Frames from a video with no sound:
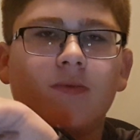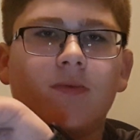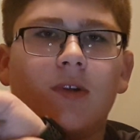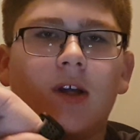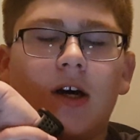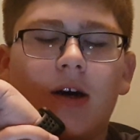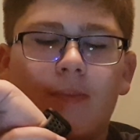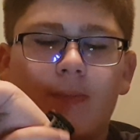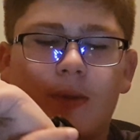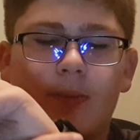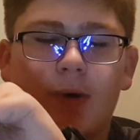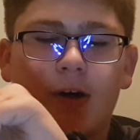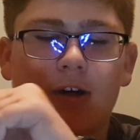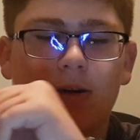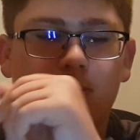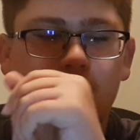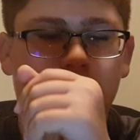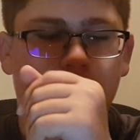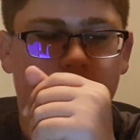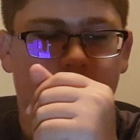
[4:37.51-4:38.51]
The
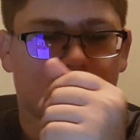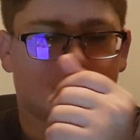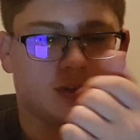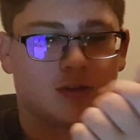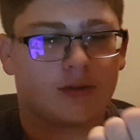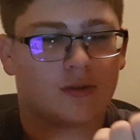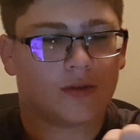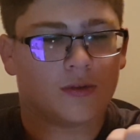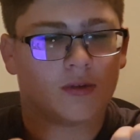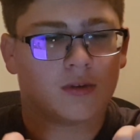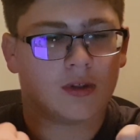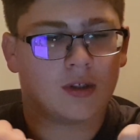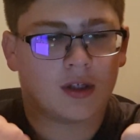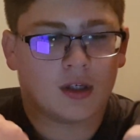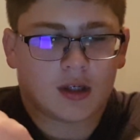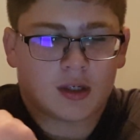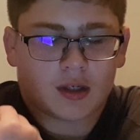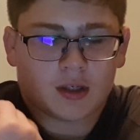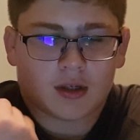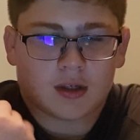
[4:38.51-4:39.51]
buckle one is just,
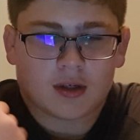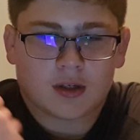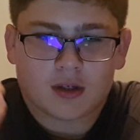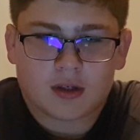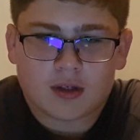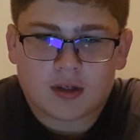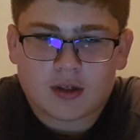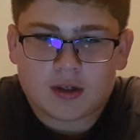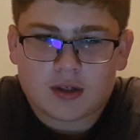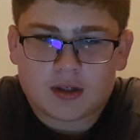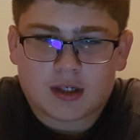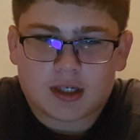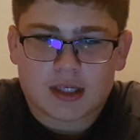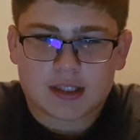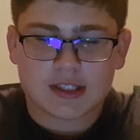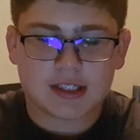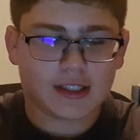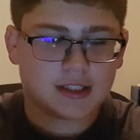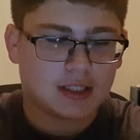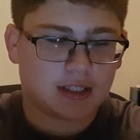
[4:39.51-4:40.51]

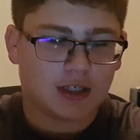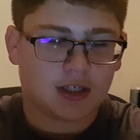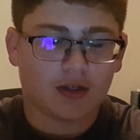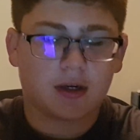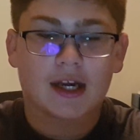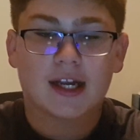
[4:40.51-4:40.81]
it's easy to do.